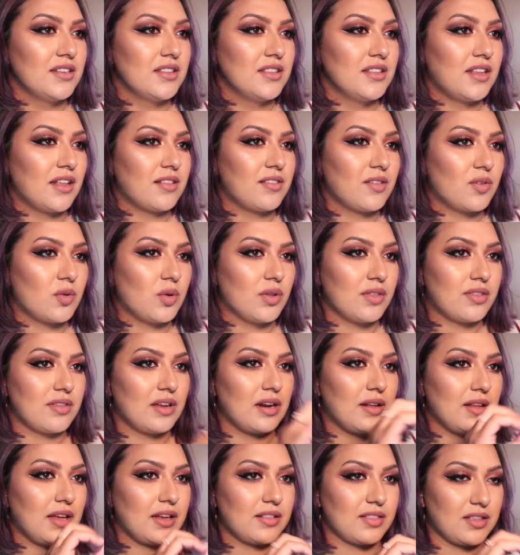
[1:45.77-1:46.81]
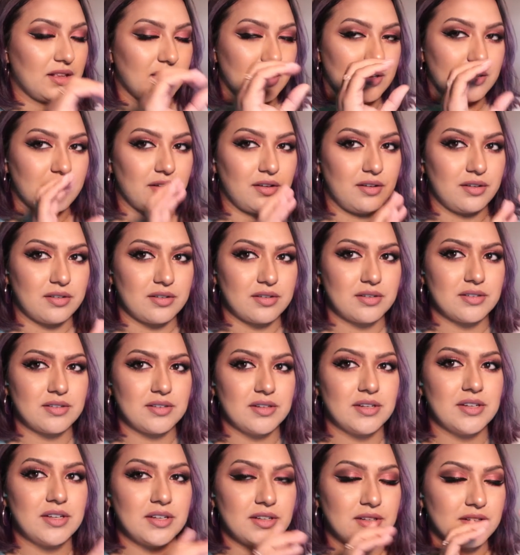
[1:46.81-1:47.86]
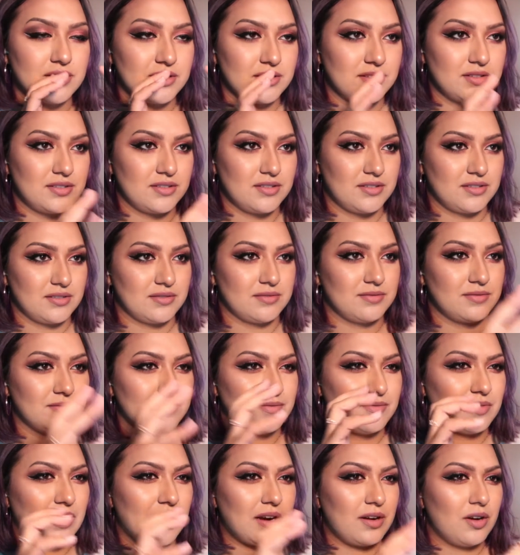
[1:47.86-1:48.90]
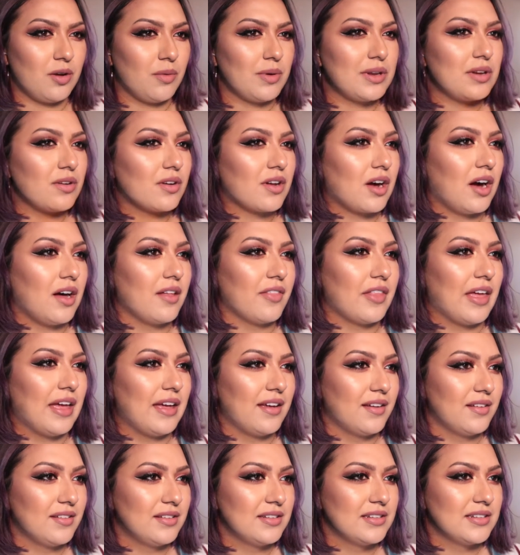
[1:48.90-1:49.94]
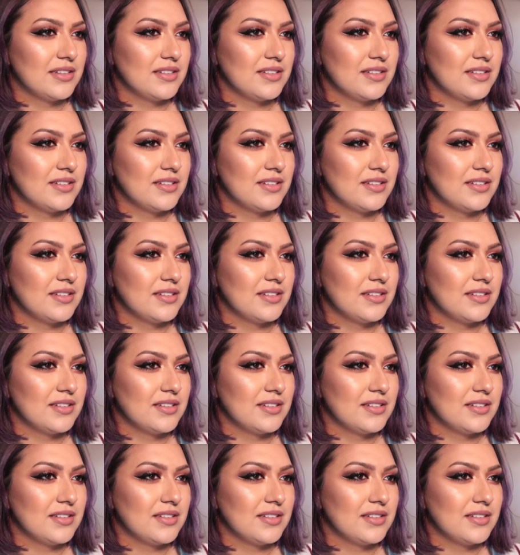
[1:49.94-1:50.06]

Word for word: That's a cool set, like the little, I don't know what you'd call that.